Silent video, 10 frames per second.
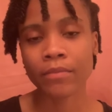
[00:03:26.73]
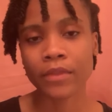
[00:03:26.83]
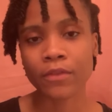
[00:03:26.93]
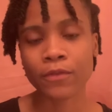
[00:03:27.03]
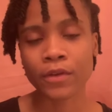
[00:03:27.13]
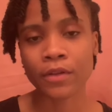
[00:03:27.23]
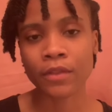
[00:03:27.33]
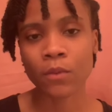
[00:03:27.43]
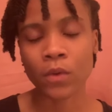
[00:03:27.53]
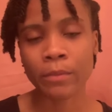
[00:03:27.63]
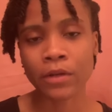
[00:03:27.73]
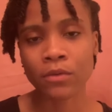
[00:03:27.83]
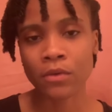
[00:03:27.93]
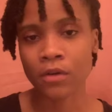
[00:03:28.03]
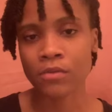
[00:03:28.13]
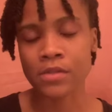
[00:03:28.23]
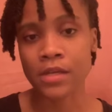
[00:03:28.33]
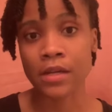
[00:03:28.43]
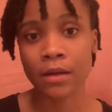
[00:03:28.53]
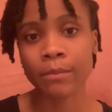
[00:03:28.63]
for the woman who owns the
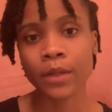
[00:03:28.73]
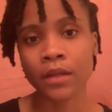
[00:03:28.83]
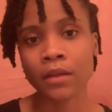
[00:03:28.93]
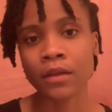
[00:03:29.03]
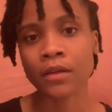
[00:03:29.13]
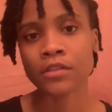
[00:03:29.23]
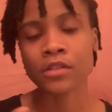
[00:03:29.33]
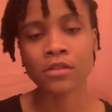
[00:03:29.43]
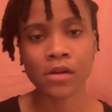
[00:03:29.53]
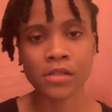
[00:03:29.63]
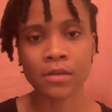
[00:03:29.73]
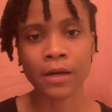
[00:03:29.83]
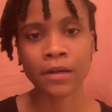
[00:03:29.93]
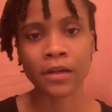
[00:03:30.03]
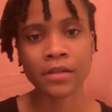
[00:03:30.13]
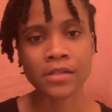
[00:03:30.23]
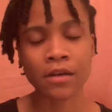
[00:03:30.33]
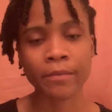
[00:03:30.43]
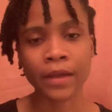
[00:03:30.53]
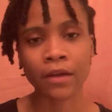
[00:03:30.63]
company, and she talks about it and it's
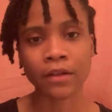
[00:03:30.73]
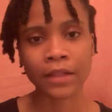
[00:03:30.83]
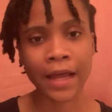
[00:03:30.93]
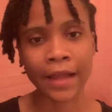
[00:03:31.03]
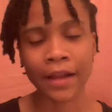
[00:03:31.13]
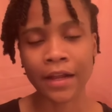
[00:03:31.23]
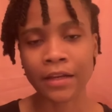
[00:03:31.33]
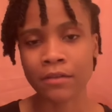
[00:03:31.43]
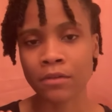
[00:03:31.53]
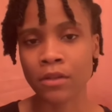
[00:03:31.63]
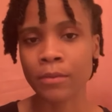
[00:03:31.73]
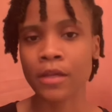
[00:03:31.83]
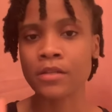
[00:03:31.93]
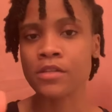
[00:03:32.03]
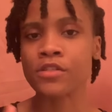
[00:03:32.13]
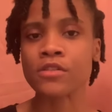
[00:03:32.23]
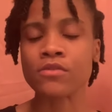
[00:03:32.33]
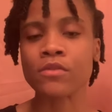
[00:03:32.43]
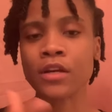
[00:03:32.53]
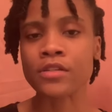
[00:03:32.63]
helped me out a lot. I didn't really pay attention
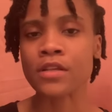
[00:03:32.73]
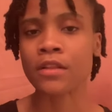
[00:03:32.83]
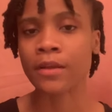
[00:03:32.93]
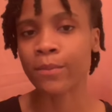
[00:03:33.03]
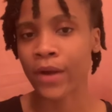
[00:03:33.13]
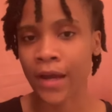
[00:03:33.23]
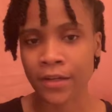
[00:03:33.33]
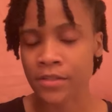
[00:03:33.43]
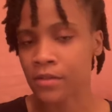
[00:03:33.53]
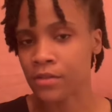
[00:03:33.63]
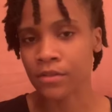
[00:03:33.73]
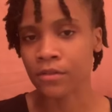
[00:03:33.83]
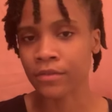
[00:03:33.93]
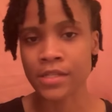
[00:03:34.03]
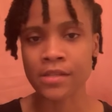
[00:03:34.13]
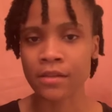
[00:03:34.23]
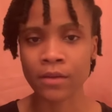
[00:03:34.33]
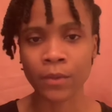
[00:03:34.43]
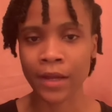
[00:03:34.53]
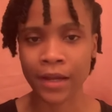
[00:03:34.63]
to her selling products until recently
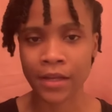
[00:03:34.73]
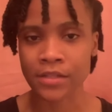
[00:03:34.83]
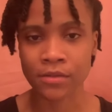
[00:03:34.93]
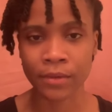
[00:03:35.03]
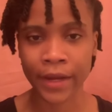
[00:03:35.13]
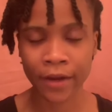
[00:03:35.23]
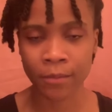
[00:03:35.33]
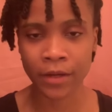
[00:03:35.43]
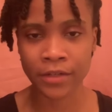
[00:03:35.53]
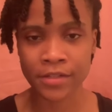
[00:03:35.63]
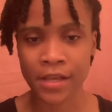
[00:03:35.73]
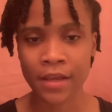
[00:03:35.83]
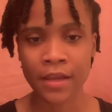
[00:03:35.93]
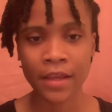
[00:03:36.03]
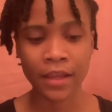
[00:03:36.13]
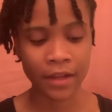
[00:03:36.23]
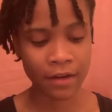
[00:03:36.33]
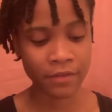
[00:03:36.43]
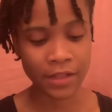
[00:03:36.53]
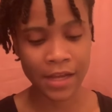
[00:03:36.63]
when I got into hair butters, and I
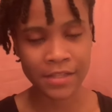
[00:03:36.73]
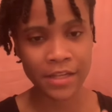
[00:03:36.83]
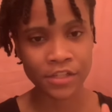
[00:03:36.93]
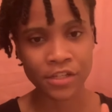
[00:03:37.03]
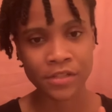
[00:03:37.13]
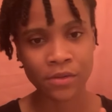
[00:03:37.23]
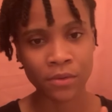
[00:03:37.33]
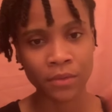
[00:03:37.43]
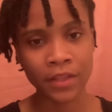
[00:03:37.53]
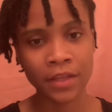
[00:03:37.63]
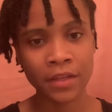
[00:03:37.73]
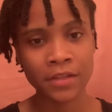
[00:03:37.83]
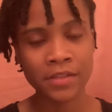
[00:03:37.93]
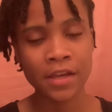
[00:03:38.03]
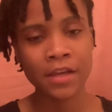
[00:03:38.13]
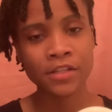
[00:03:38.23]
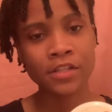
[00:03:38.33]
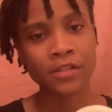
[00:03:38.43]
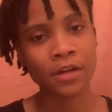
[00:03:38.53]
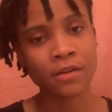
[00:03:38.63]
realized that she sold these. She
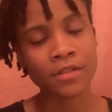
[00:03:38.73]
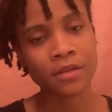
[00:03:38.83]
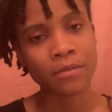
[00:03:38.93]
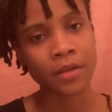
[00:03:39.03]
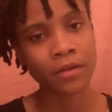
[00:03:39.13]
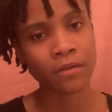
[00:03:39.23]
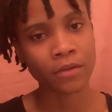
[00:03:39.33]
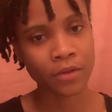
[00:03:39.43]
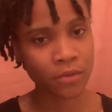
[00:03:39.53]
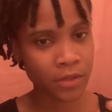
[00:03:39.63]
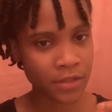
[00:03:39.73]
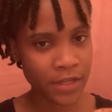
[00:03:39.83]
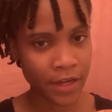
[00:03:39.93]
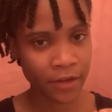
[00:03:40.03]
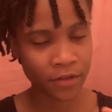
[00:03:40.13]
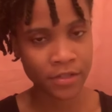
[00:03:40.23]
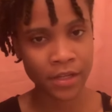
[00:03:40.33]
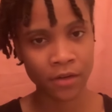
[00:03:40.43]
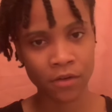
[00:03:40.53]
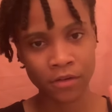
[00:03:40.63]
sells them in little containers
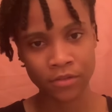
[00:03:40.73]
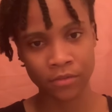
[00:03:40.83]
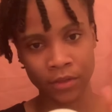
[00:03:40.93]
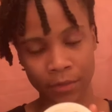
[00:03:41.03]
and also in